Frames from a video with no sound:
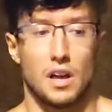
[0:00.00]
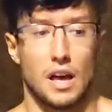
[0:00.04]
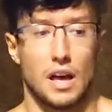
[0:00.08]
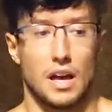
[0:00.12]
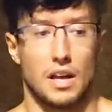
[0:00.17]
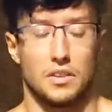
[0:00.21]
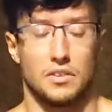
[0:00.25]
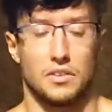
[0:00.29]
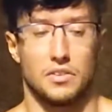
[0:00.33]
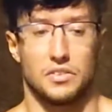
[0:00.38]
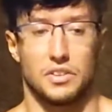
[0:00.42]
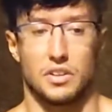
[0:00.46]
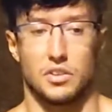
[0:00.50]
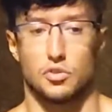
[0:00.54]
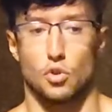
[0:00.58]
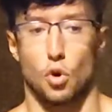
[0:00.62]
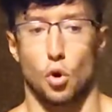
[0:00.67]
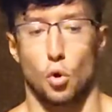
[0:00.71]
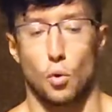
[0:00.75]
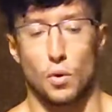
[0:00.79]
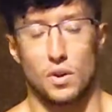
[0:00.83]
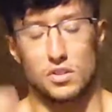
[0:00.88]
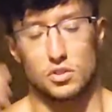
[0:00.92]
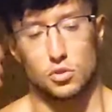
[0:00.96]
And there's
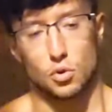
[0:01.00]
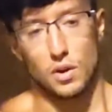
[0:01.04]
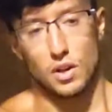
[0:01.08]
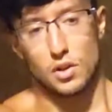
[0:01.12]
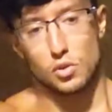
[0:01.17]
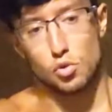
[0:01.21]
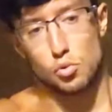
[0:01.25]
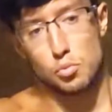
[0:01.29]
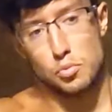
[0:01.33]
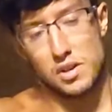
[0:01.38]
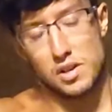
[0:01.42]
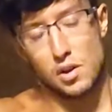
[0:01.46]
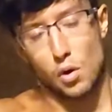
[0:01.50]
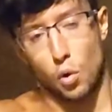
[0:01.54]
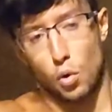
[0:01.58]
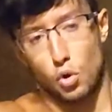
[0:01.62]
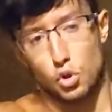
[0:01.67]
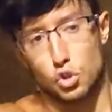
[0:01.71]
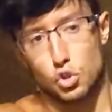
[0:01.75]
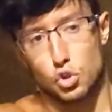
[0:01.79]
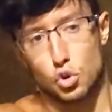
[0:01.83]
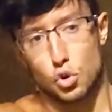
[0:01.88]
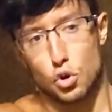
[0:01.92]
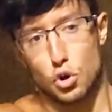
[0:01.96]
always going to be
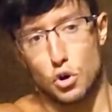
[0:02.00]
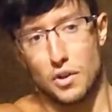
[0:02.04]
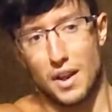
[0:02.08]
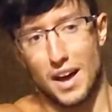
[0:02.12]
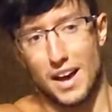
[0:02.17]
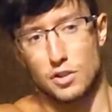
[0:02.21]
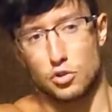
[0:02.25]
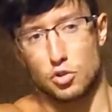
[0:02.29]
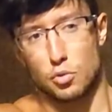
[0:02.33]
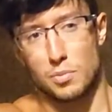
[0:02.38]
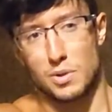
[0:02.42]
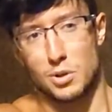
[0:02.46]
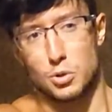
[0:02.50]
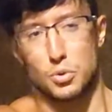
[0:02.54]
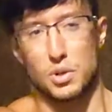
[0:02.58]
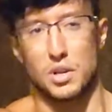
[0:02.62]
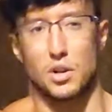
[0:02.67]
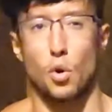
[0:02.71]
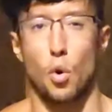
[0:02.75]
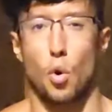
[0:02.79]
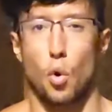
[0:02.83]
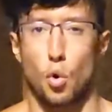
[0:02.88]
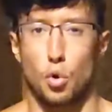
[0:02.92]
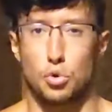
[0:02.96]
also an
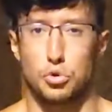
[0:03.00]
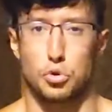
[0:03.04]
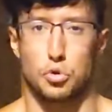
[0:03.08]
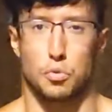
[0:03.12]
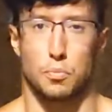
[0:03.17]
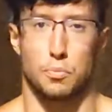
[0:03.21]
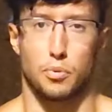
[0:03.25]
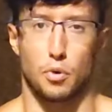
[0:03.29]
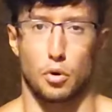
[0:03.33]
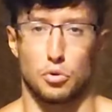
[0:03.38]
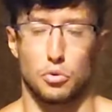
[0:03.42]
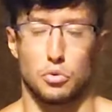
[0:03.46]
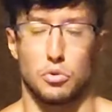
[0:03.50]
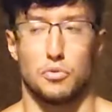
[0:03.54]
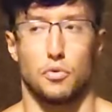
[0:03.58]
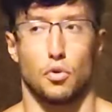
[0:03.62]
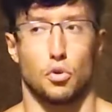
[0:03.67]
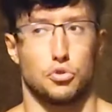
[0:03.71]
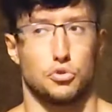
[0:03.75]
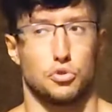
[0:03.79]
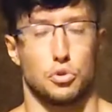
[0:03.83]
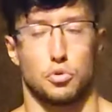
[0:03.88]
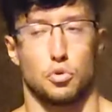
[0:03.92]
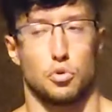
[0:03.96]
isometric odd component
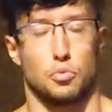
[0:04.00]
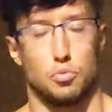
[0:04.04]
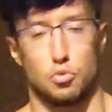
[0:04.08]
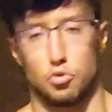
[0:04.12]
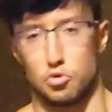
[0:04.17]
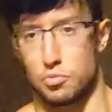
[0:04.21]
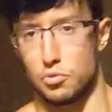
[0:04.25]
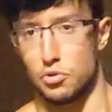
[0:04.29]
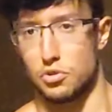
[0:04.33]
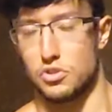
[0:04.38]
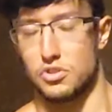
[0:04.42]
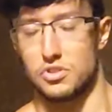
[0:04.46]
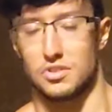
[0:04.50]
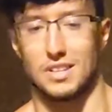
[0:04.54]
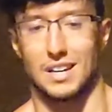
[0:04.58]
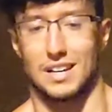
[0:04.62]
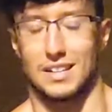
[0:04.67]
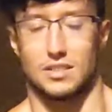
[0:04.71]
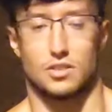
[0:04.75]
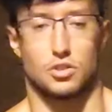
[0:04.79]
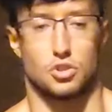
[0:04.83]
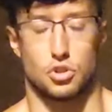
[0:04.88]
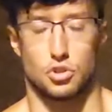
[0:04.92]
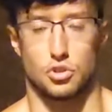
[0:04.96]
for certain movements,
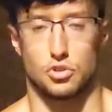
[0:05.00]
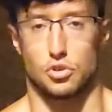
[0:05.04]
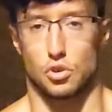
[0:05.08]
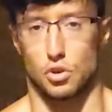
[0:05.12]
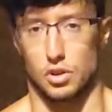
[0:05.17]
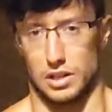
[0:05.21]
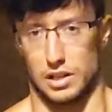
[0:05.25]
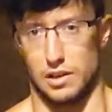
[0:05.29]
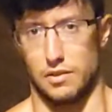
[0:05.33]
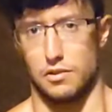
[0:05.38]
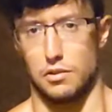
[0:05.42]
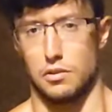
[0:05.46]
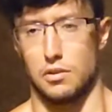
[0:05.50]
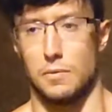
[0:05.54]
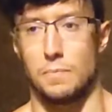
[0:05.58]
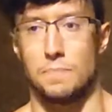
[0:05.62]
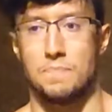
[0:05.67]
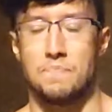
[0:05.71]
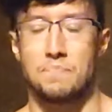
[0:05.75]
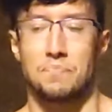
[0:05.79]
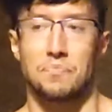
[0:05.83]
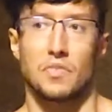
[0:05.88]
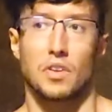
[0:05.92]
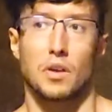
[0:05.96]
that's just a
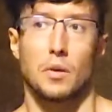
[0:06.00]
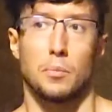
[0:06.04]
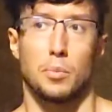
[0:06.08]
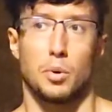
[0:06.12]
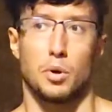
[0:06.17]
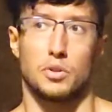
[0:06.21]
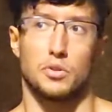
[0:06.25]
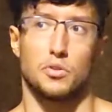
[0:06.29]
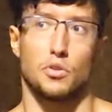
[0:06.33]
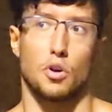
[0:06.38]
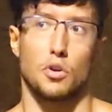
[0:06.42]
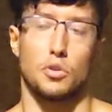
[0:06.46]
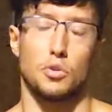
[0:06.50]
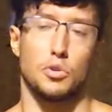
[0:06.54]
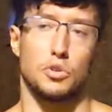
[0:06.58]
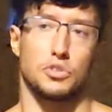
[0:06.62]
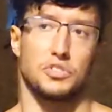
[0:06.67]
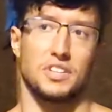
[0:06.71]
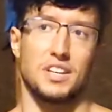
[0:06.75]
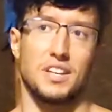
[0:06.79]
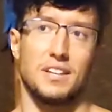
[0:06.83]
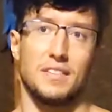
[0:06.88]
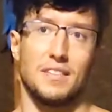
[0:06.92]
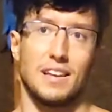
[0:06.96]
given. But
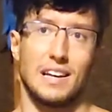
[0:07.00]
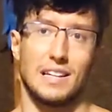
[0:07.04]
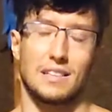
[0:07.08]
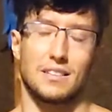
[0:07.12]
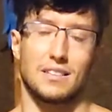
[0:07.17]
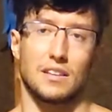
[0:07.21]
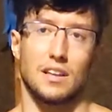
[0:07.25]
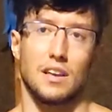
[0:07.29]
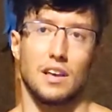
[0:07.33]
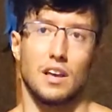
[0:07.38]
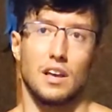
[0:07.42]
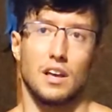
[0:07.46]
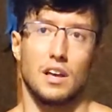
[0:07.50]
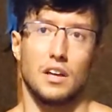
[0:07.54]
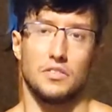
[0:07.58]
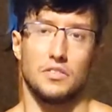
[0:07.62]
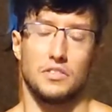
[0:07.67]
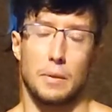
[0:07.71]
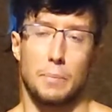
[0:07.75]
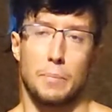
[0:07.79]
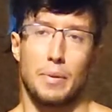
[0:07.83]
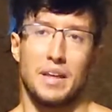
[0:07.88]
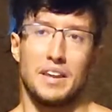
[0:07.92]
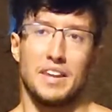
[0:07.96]
understand that
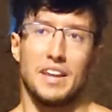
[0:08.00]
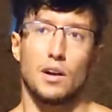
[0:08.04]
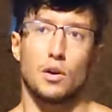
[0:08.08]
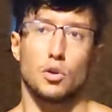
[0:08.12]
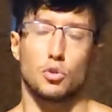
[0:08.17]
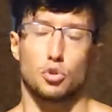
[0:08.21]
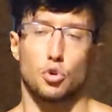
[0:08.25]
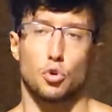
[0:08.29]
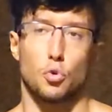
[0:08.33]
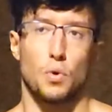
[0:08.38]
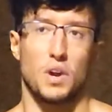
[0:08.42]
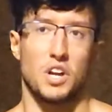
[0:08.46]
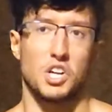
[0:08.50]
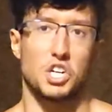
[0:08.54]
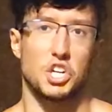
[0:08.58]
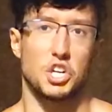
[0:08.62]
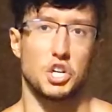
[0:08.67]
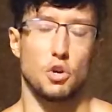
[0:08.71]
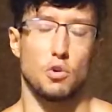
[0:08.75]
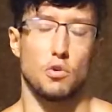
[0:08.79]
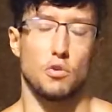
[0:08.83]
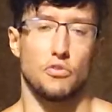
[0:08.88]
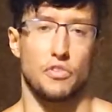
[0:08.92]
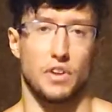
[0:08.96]
depending on the
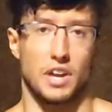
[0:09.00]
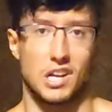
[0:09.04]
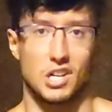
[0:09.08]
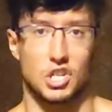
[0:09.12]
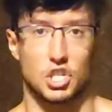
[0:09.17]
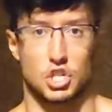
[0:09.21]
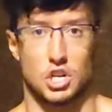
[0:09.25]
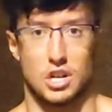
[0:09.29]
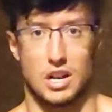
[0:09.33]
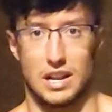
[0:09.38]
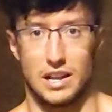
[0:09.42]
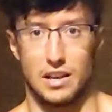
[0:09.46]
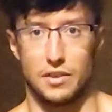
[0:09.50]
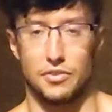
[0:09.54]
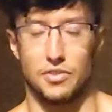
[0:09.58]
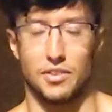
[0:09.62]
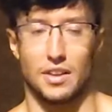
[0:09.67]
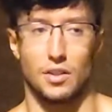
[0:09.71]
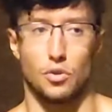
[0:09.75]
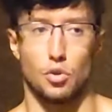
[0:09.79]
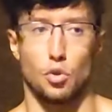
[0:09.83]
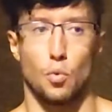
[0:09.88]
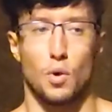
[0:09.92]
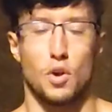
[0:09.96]
ratio of each
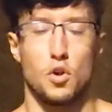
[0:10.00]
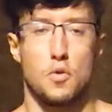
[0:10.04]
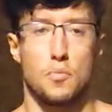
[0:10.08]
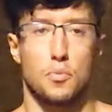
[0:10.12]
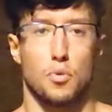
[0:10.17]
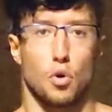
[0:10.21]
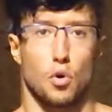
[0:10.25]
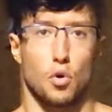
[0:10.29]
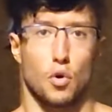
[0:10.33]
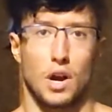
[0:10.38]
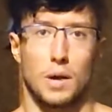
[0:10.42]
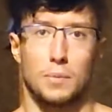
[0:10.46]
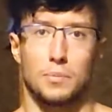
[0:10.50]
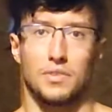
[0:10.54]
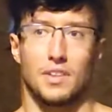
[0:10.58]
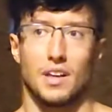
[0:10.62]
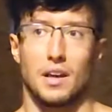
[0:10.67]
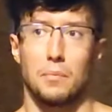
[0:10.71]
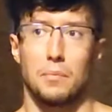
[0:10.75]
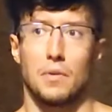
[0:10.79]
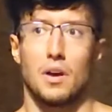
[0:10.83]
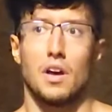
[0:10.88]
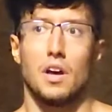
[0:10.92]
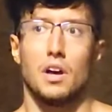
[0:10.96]
lift and the way you program
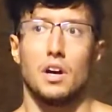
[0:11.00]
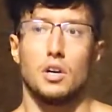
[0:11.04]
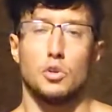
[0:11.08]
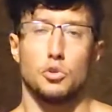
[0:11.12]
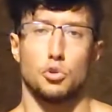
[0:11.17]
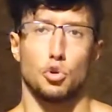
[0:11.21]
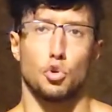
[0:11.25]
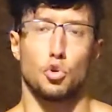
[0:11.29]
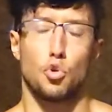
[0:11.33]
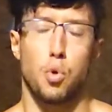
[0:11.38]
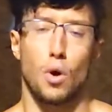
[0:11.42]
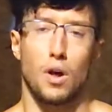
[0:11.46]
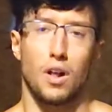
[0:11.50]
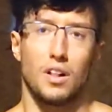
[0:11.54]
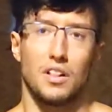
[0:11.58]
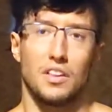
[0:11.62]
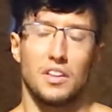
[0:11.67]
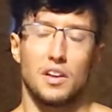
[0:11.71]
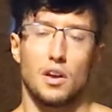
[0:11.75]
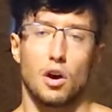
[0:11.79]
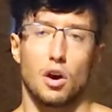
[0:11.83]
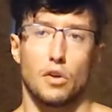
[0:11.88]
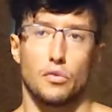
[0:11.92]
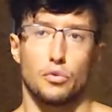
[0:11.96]
them, the
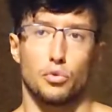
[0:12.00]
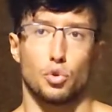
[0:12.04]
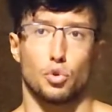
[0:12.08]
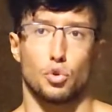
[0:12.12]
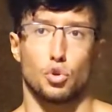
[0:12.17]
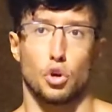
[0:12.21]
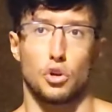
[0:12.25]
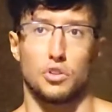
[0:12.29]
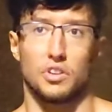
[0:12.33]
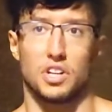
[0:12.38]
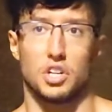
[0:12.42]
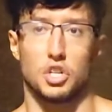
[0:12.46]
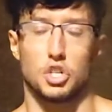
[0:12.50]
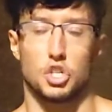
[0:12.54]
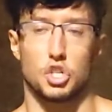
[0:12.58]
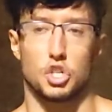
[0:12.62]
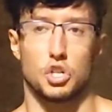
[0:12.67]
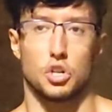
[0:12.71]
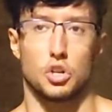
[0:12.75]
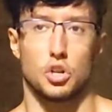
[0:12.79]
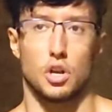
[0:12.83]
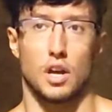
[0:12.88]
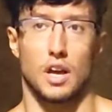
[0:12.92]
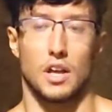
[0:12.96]
quality of the
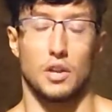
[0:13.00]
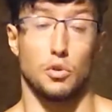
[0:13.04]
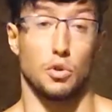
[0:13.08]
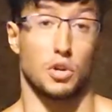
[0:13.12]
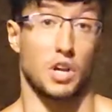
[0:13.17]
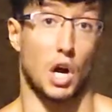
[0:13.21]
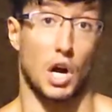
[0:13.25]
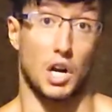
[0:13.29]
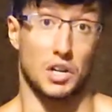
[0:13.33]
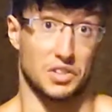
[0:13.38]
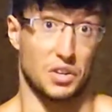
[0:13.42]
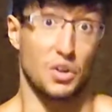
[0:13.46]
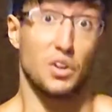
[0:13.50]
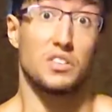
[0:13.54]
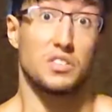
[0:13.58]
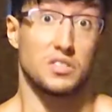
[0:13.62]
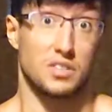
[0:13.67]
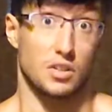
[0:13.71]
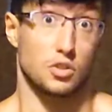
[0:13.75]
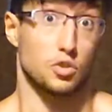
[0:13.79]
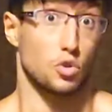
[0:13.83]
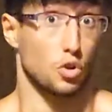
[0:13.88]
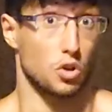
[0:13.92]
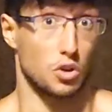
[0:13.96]
tonnage and the
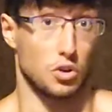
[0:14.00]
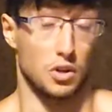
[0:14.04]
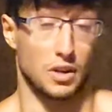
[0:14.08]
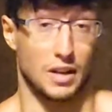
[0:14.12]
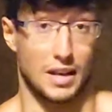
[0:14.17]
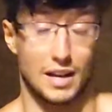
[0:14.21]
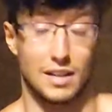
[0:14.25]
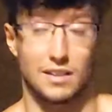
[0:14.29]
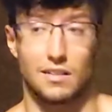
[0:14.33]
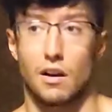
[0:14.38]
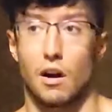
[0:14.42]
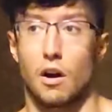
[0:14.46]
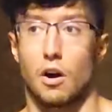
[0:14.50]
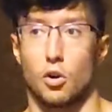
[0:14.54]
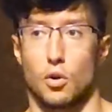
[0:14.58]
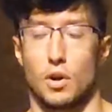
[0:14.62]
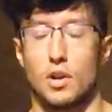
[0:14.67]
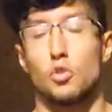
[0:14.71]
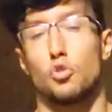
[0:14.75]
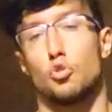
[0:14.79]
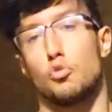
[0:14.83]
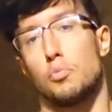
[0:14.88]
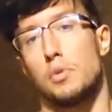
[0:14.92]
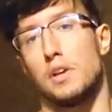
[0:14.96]
characteristics you're going to get are
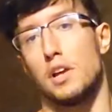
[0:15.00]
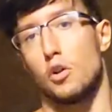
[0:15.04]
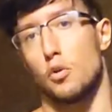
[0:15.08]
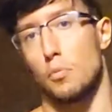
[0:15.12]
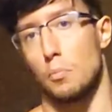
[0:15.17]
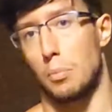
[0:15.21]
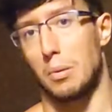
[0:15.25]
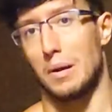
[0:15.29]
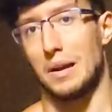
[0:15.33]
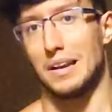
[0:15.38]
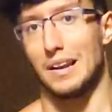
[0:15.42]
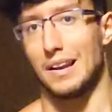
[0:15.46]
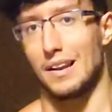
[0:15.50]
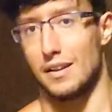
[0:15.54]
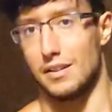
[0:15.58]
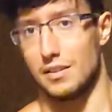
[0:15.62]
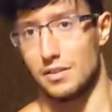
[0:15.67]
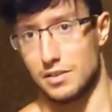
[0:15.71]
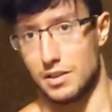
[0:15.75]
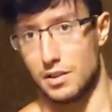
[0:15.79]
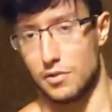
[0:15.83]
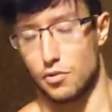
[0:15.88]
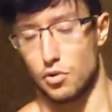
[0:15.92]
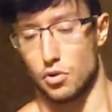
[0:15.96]
going to be
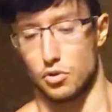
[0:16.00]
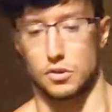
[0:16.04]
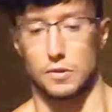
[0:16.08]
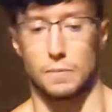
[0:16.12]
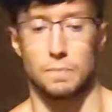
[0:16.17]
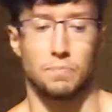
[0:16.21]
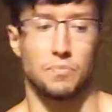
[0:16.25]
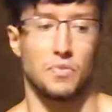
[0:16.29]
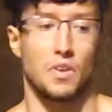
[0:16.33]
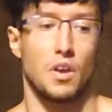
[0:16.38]
completely different.